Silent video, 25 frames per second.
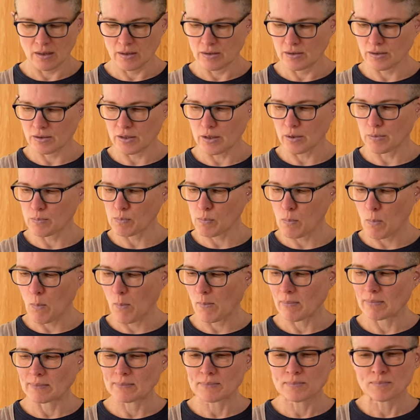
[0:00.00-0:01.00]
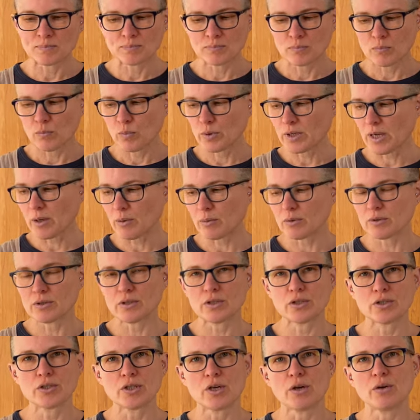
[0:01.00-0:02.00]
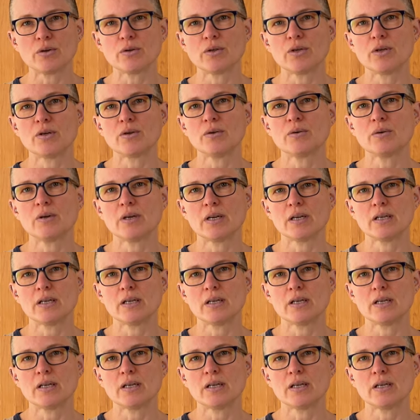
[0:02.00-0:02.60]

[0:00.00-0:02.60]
So what I want to show you